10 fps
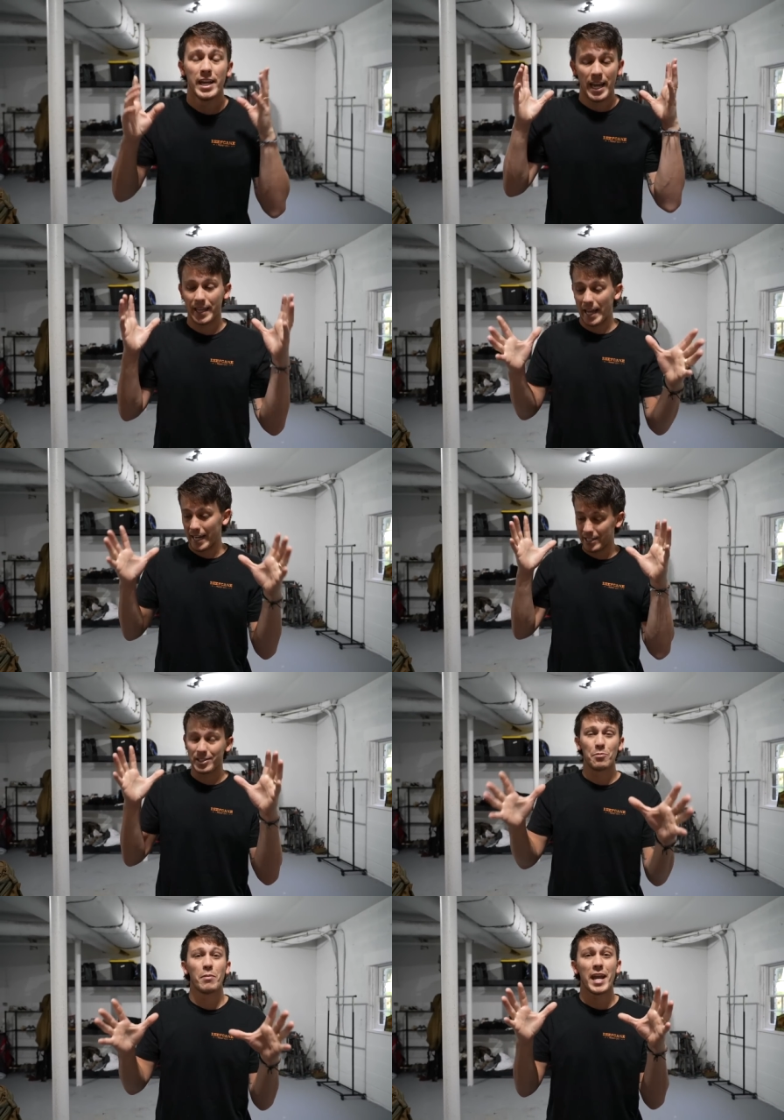And that is
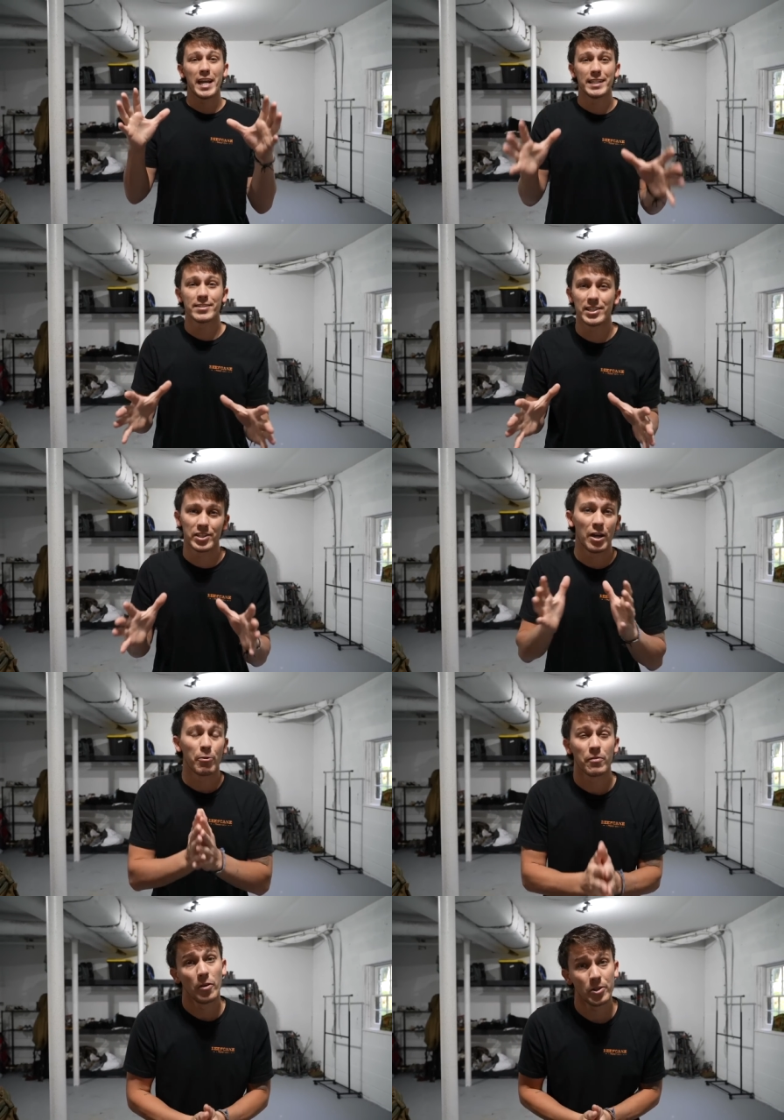the main season that
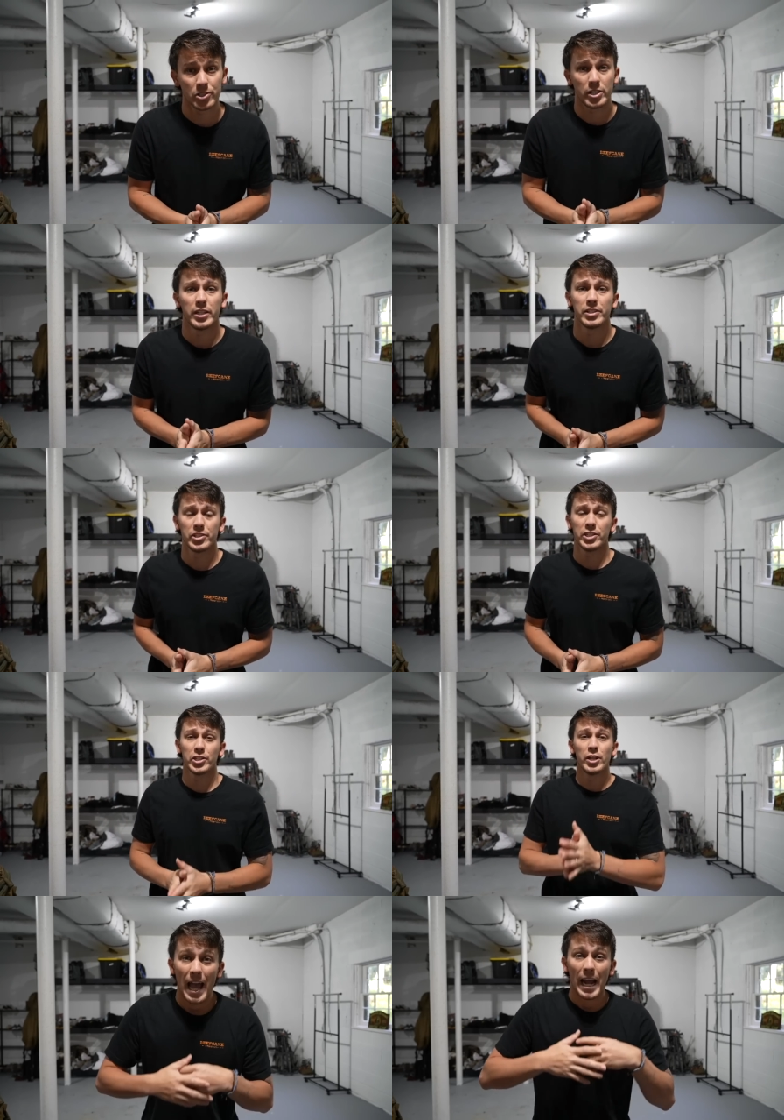we're focused on this
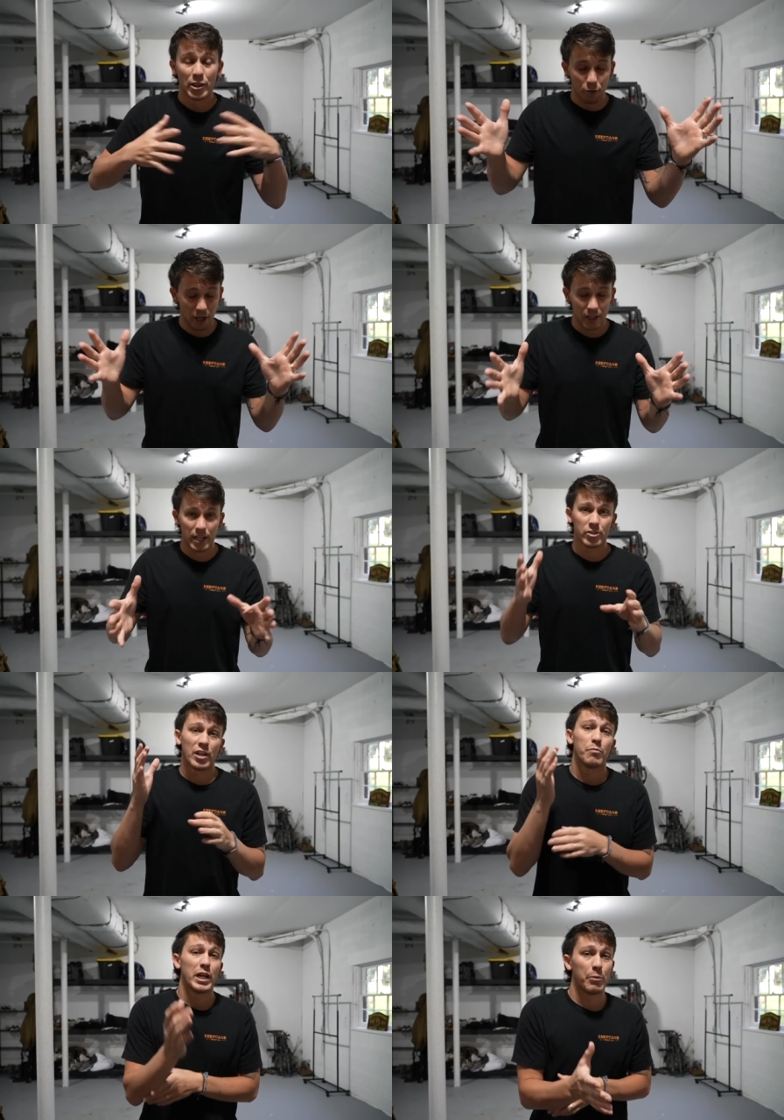year. And throughout the years,
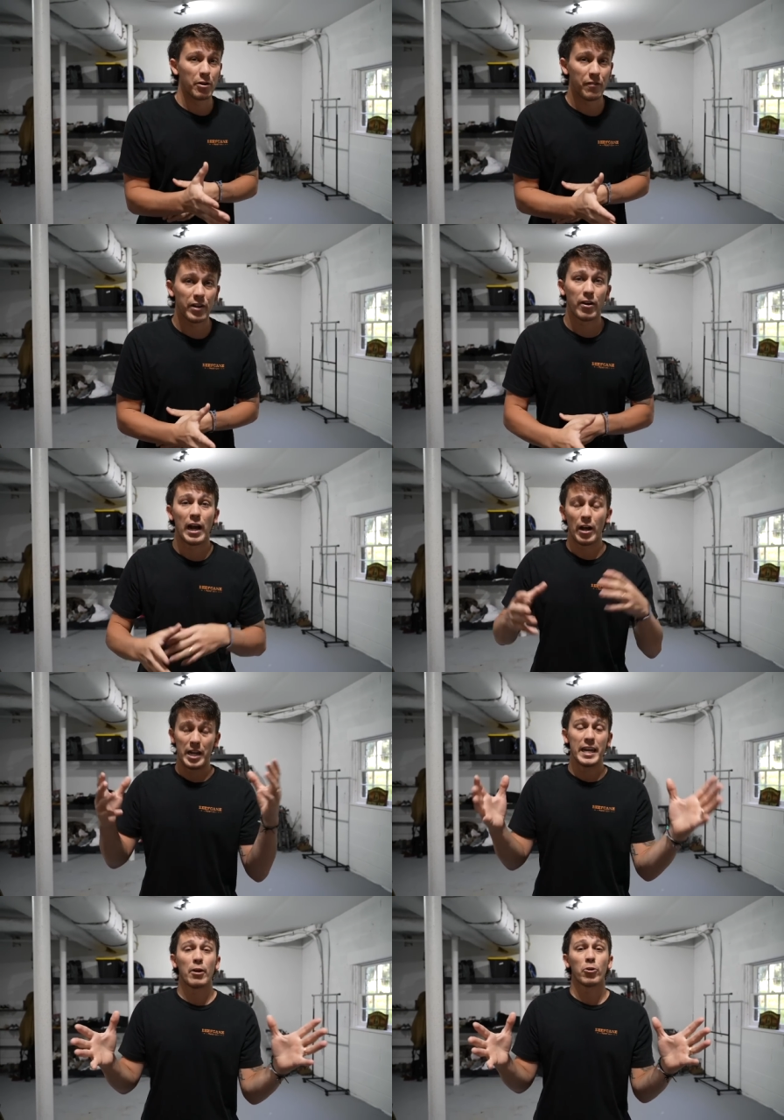I've been able to figure out
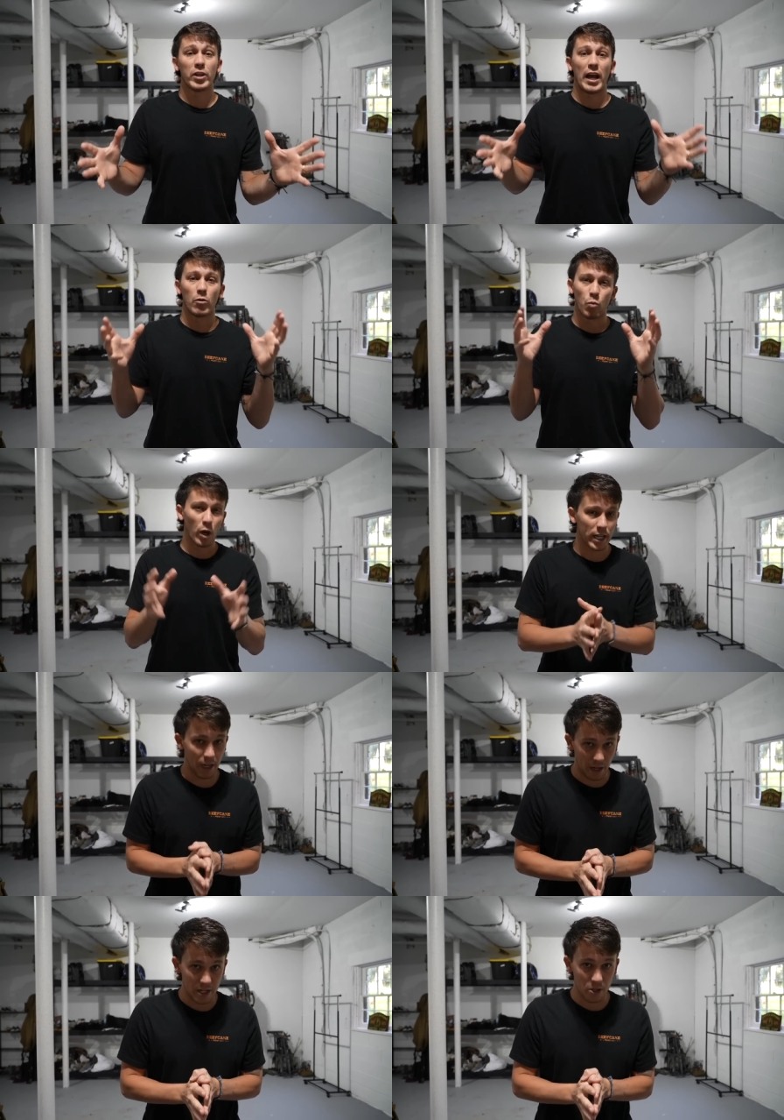and narrow down what
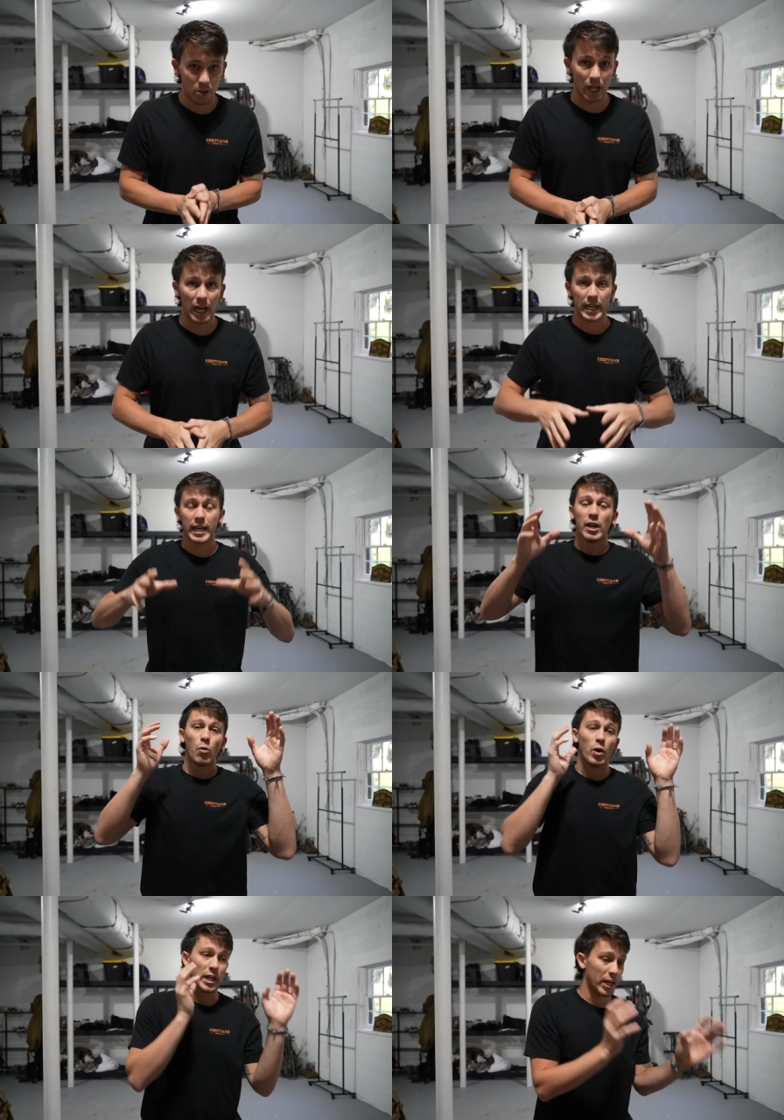gear I do like,
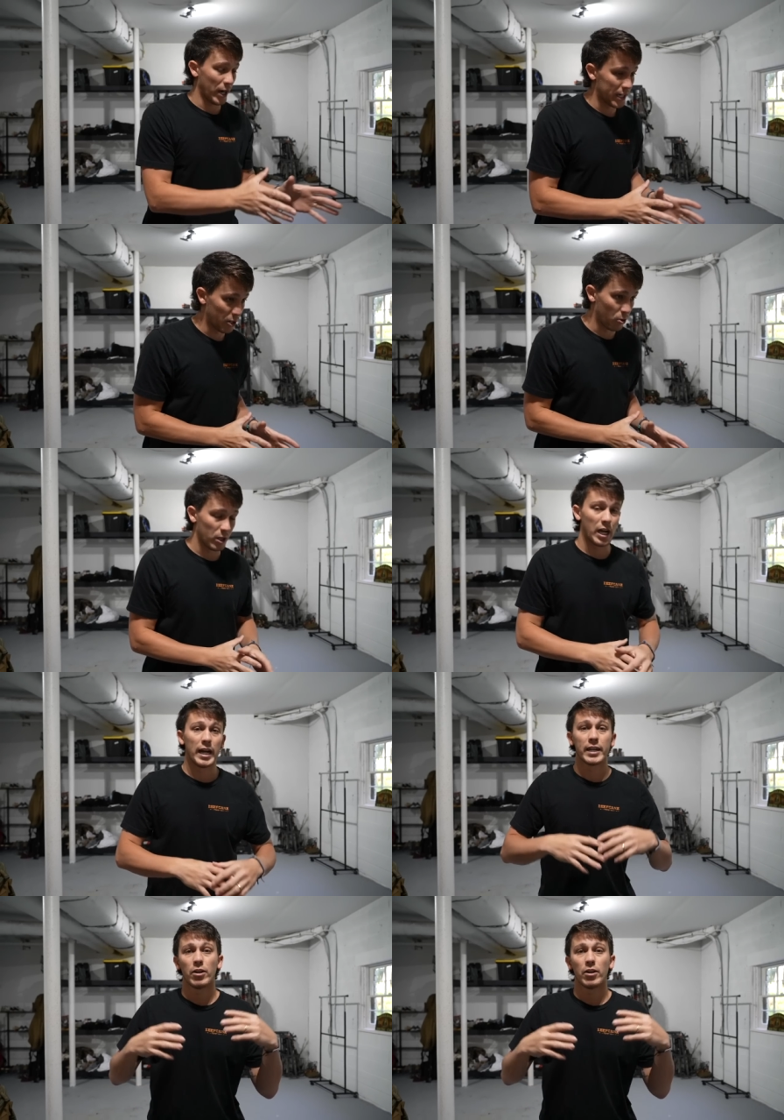what gear I don't like,